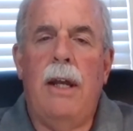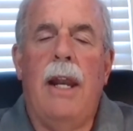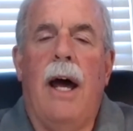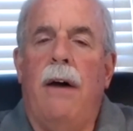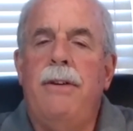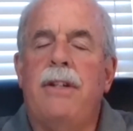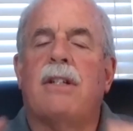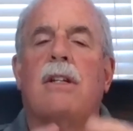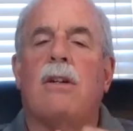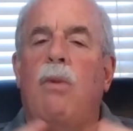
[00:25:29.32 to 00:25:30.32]
Now, this
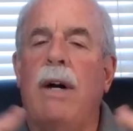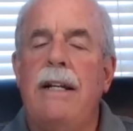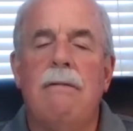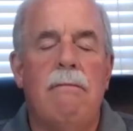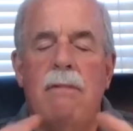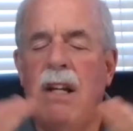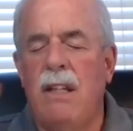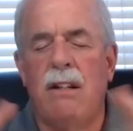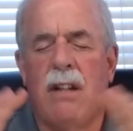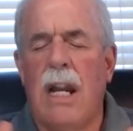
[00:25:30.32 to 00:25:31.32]
gets quite,
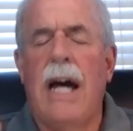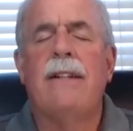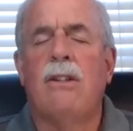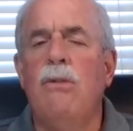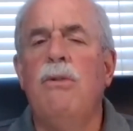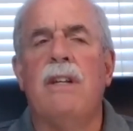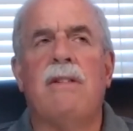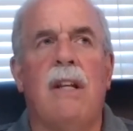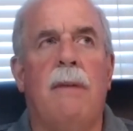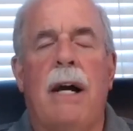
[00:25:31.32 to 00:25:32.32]
there's a lot to
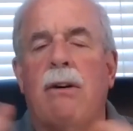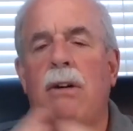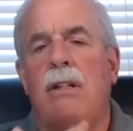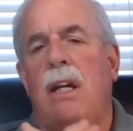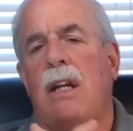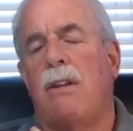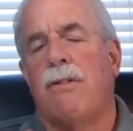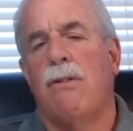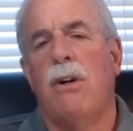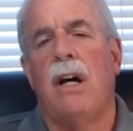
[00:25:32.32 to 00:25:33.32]
this, and I'm not going to take you
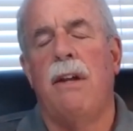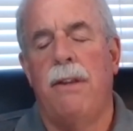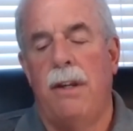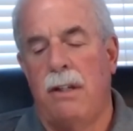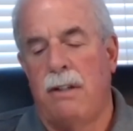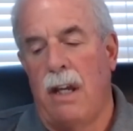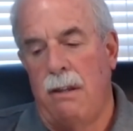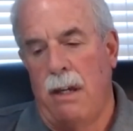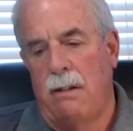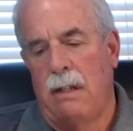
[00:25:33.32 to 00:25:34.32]
through it other than to say
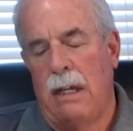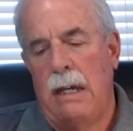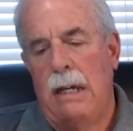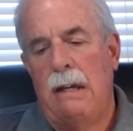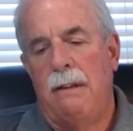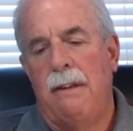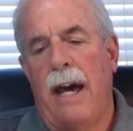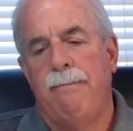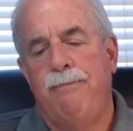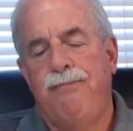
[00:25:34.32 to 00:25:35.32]
this,
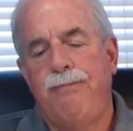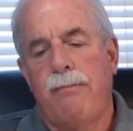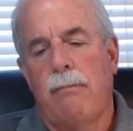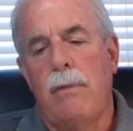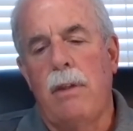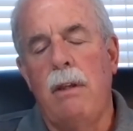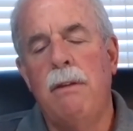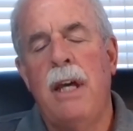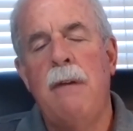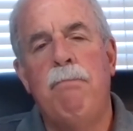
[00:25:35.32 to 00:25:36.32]
that
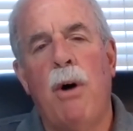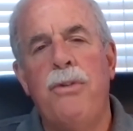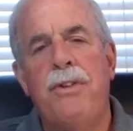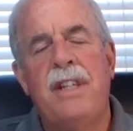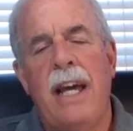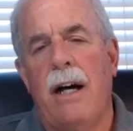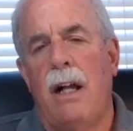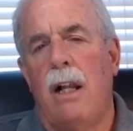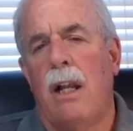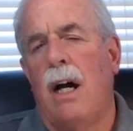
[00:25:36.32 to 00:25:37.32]
they both
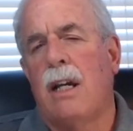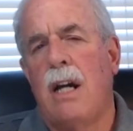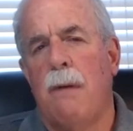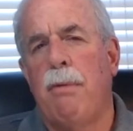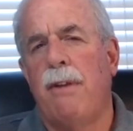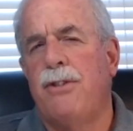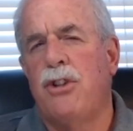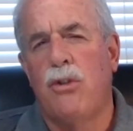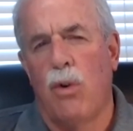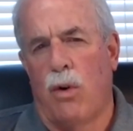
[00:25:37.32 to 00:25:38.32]
tell a couple of
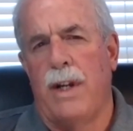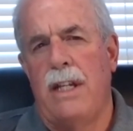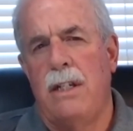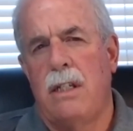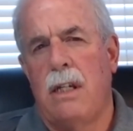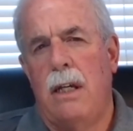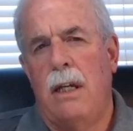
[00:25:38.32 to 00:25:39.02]
stories.